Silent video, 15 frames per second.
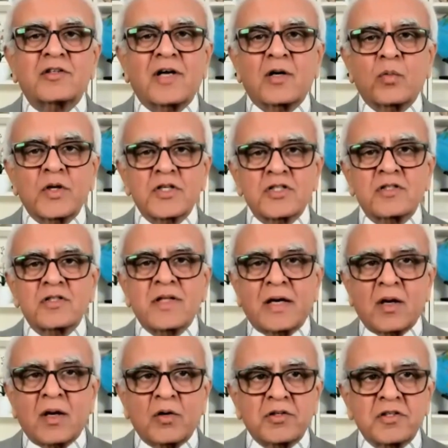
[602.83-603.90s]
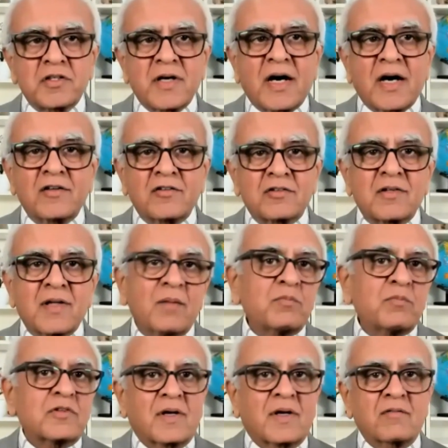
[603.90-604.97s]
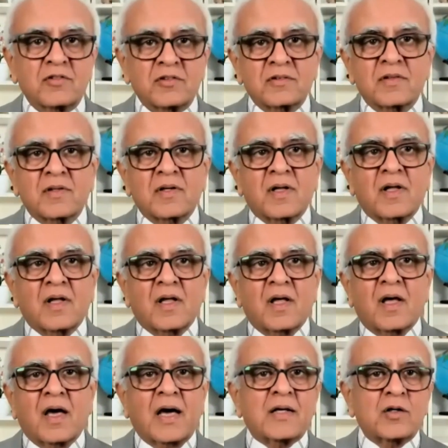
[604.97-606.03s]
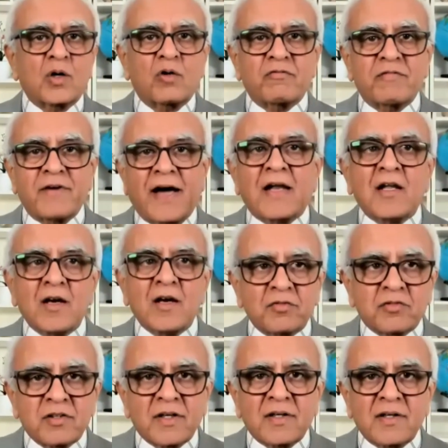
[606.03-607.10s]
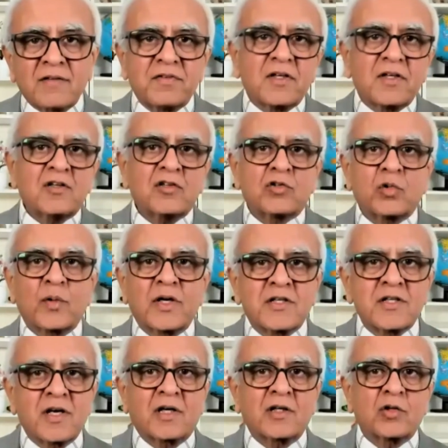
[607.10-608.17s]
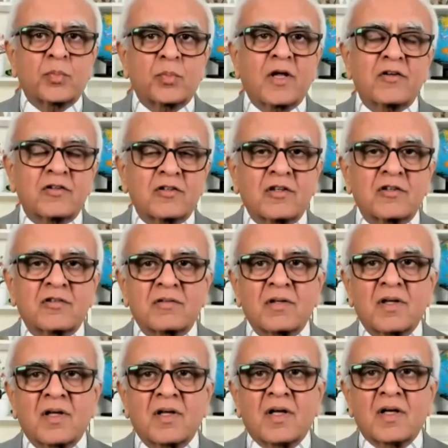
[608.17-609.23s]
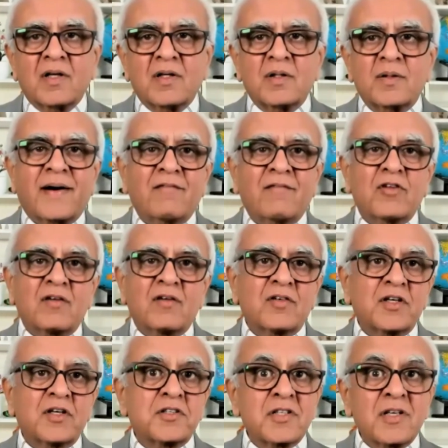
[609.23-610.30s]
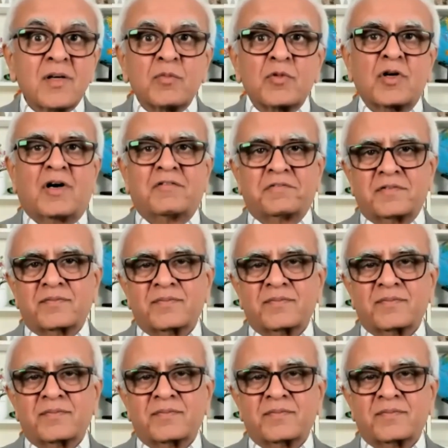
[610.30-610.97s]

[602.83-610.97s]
at which they cannot rise themselves. And your value of significance will take you to places you have never dreamed of.